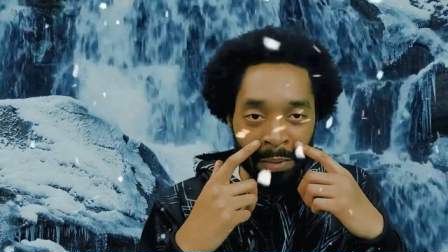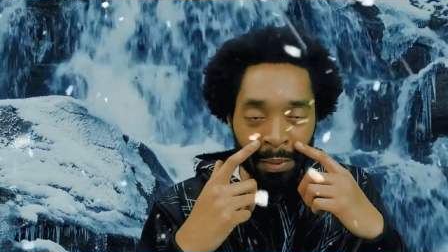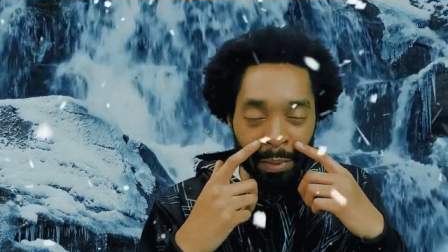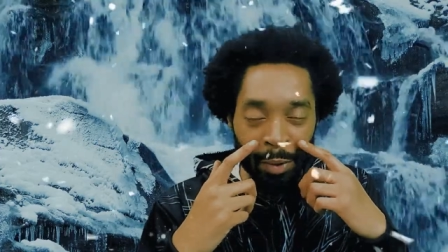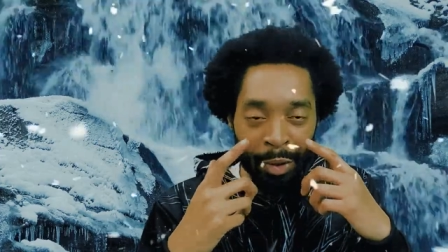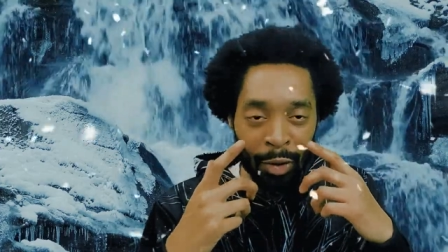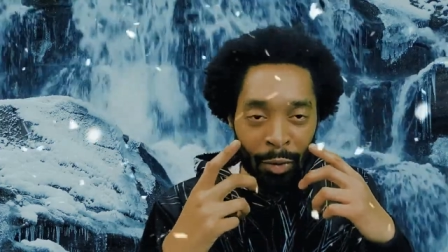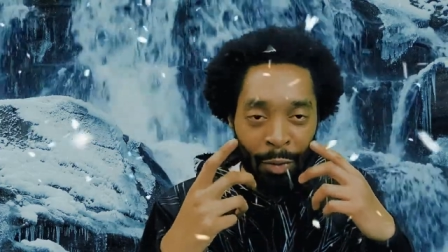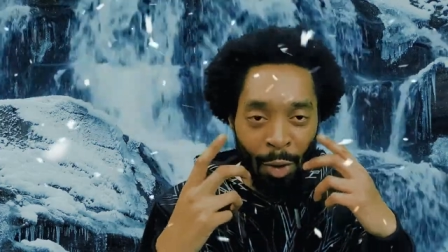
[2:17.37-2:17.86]

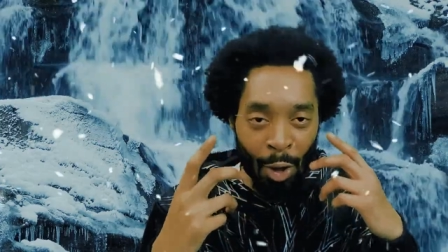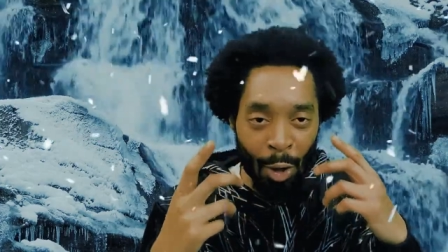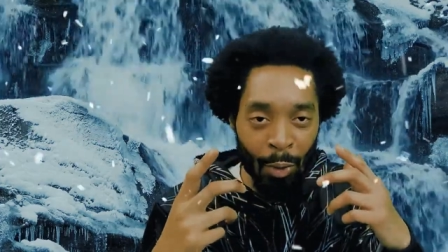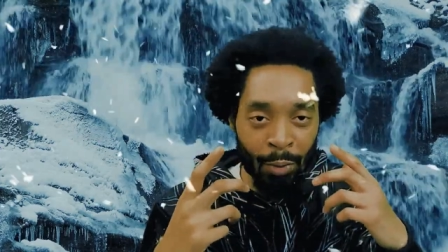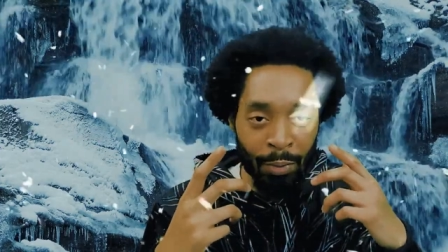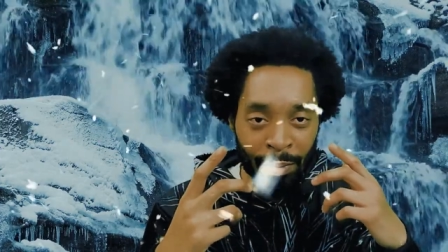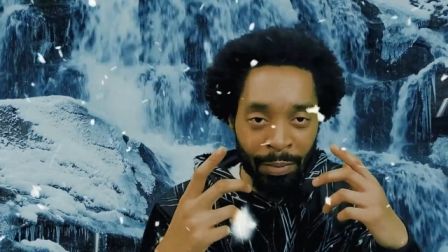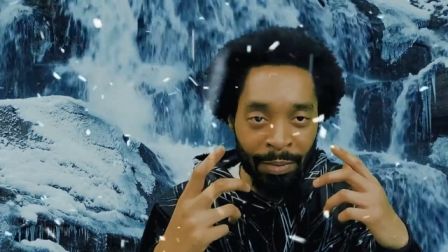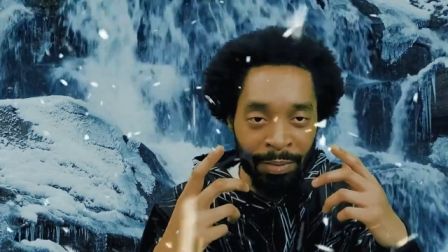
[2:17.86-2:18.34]
what you know,
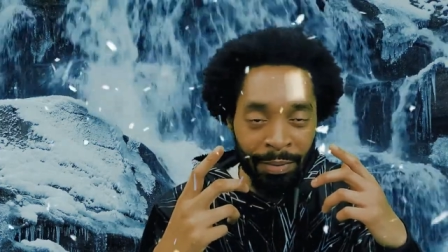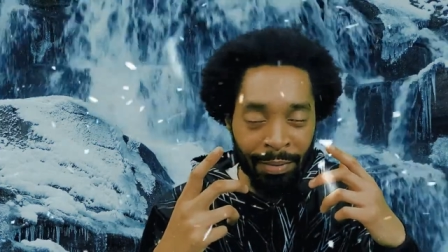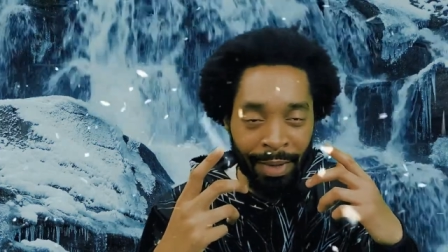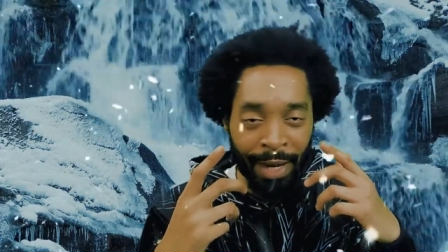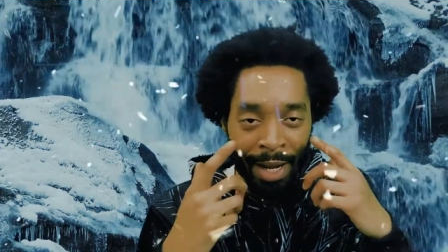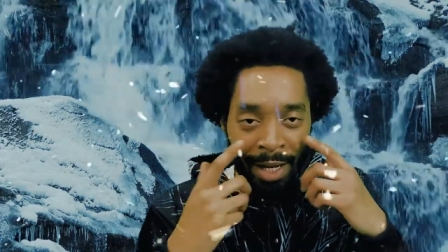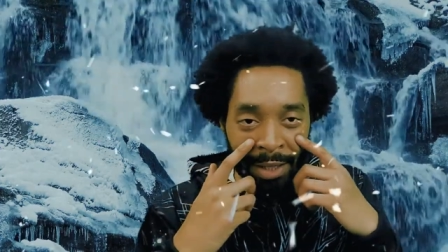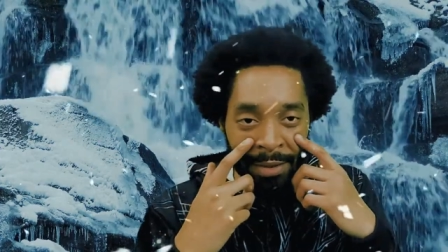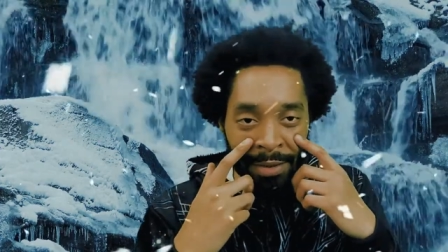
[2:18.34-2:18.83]

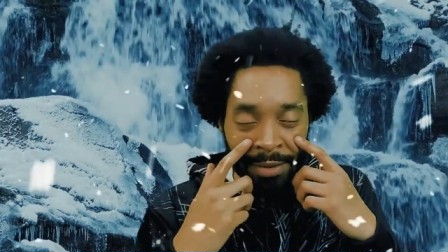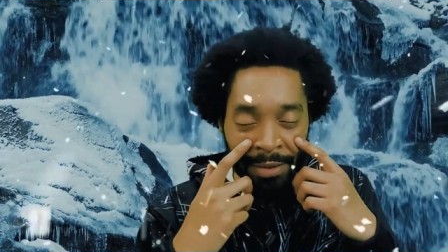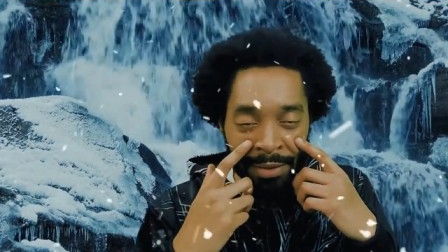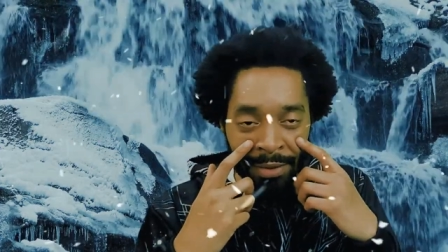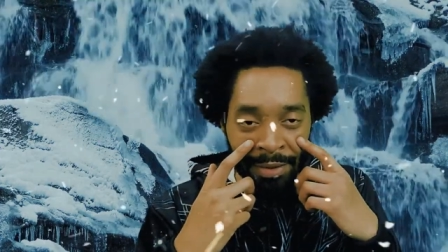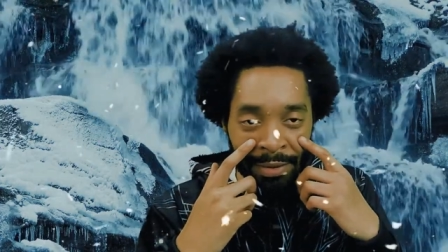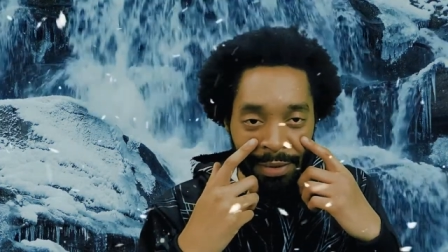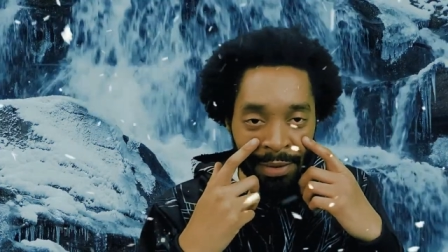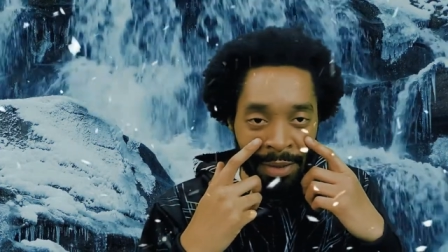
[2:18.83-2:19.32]
right?
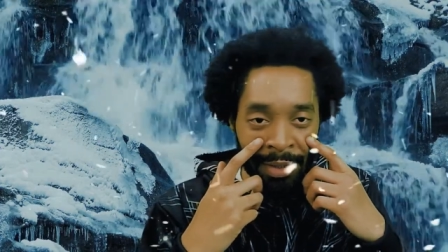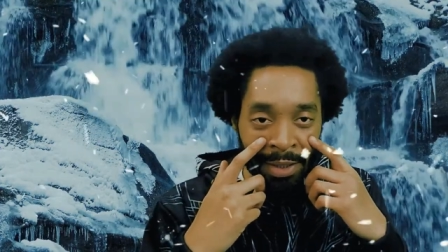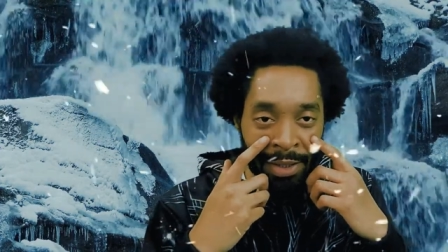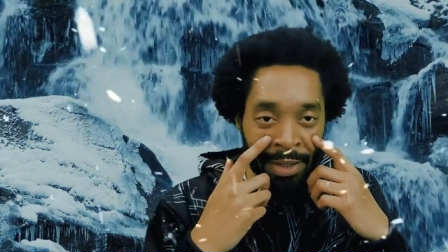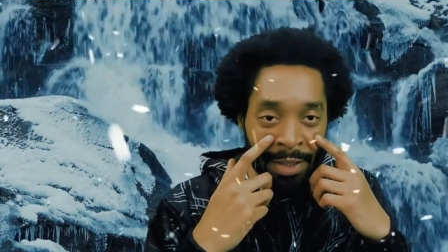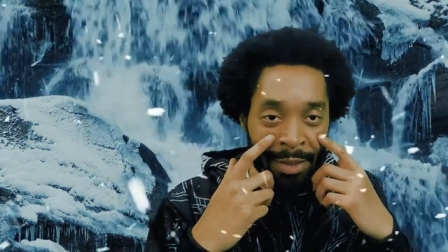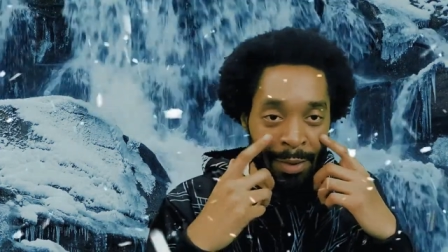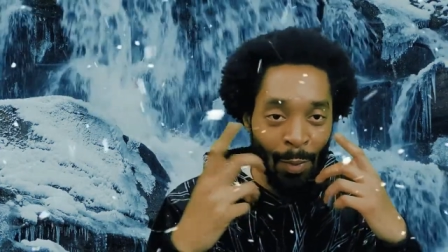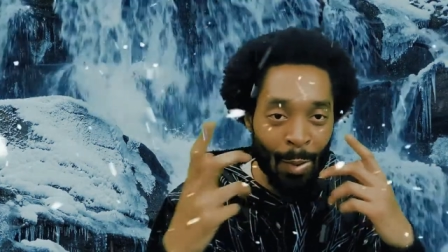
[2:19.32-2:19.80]

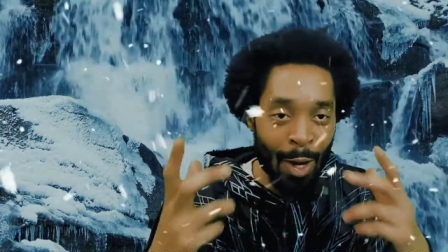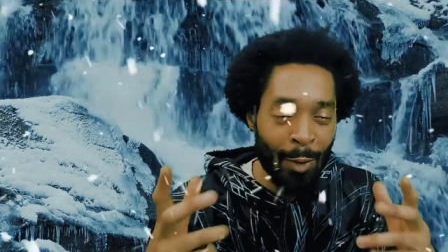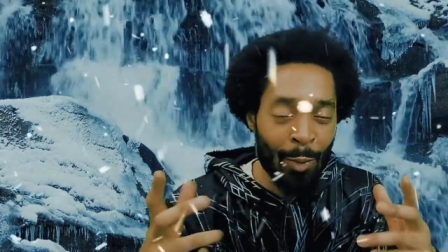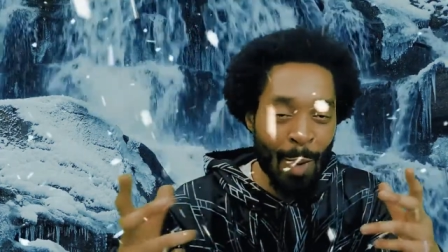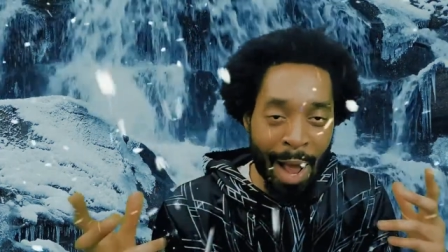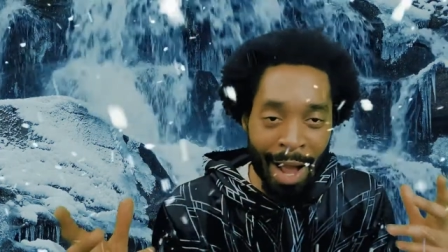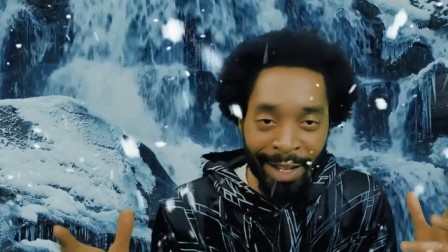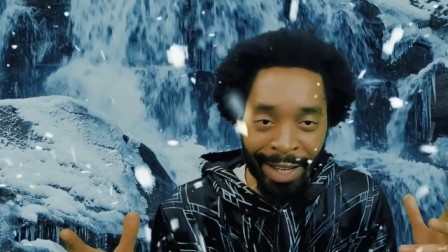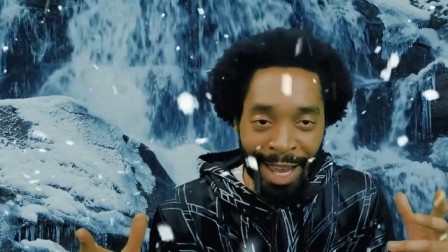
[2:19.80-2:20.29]
That's why The
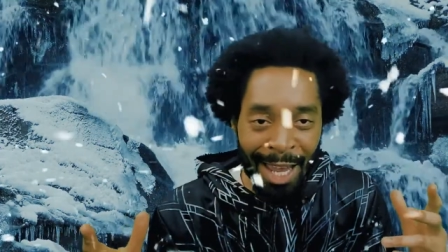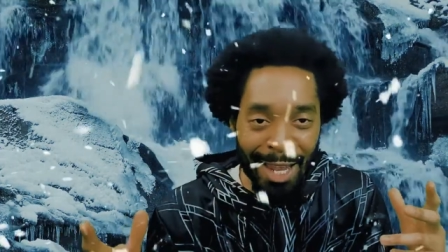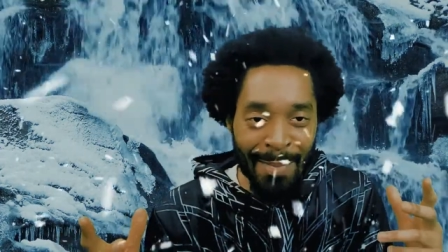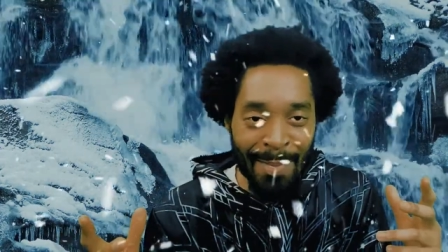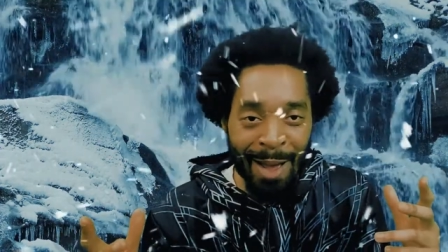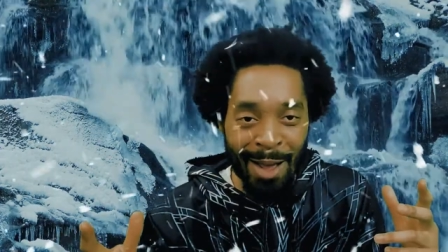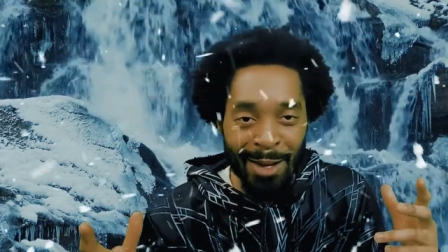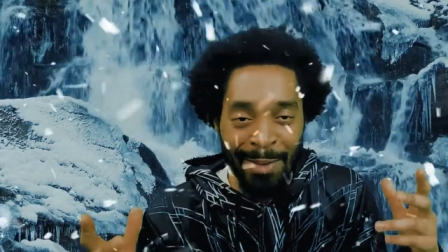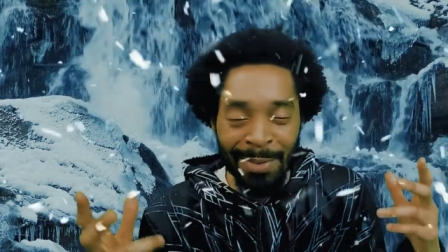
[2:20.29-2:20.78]
Rock
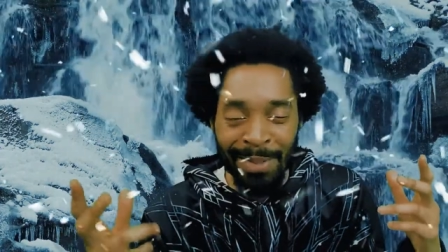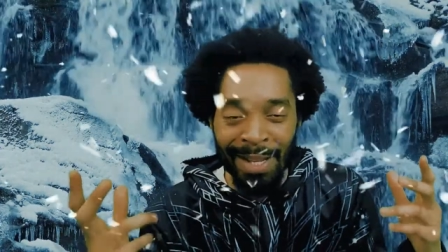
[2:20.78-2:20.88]
came out and he's